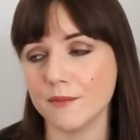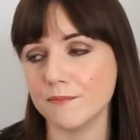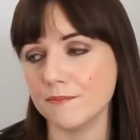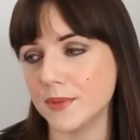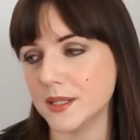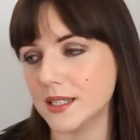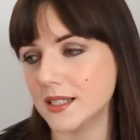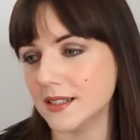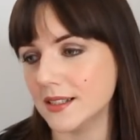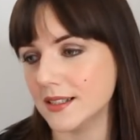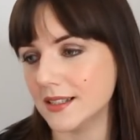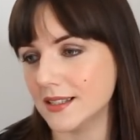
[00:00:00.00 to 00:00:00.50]

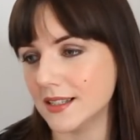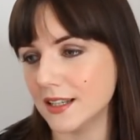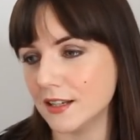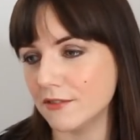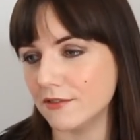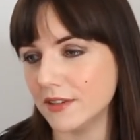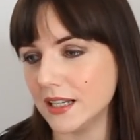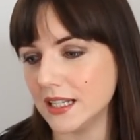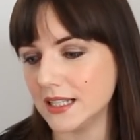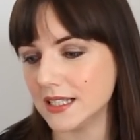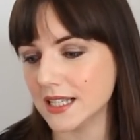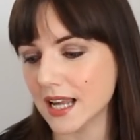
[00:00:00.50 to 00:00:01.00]
business and a
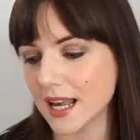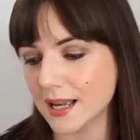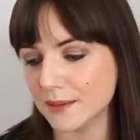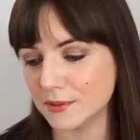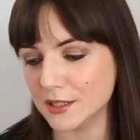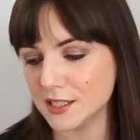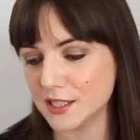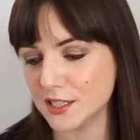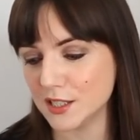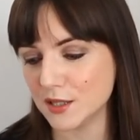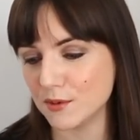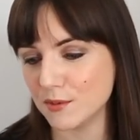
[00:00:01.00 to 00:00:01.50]
really
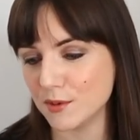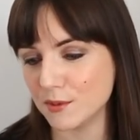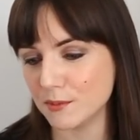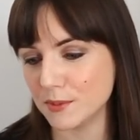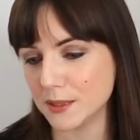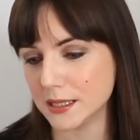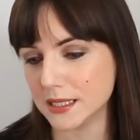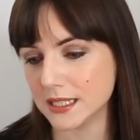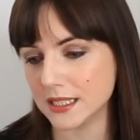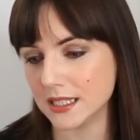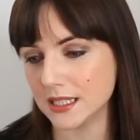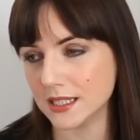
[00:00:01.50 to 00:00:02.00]
time-consuming
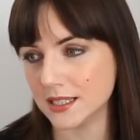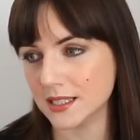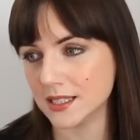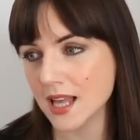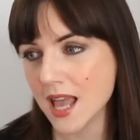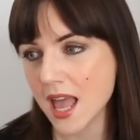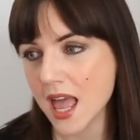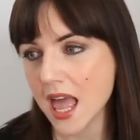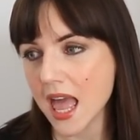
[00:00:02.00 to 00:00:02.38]
business.